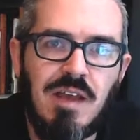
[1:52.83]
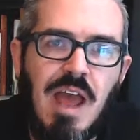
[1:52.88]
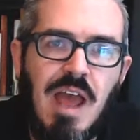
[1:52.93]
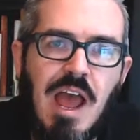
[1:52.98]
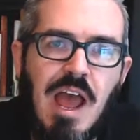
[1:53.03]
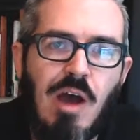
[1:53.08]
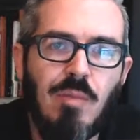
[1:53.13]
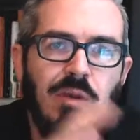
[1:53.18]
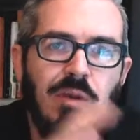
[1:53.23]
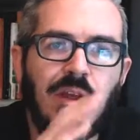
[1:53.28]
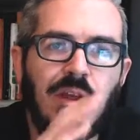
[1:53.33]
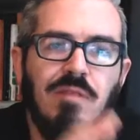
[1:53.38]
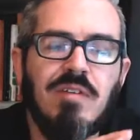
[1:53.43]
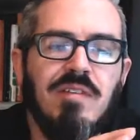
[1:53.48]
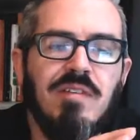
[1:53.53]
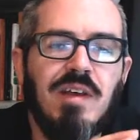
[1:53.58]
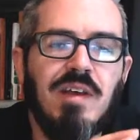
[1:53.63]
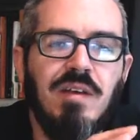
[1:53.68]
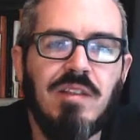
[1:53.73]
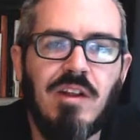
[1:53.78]
how many of
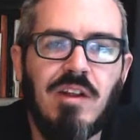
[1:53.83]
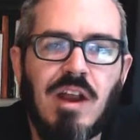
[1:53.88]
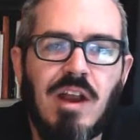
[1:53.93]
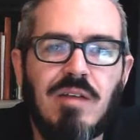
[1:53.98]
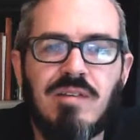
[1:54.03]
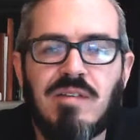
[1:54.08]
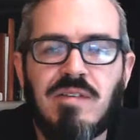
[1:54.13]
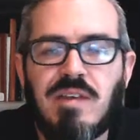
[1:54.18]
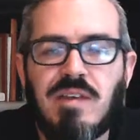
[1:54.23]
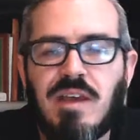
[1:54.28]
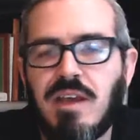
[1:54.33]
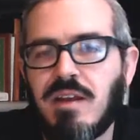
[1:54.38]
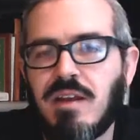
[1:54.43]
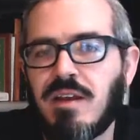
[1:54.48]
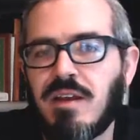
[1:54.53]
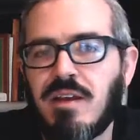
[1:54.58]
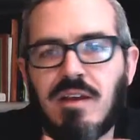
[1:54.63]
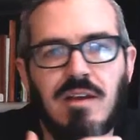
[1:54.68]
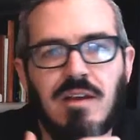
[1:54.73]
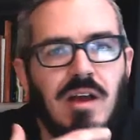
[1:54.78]
us out there have seen
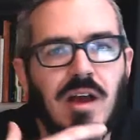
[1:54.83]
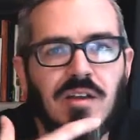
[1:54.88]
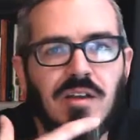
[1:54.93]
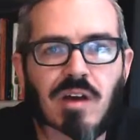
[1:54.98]
a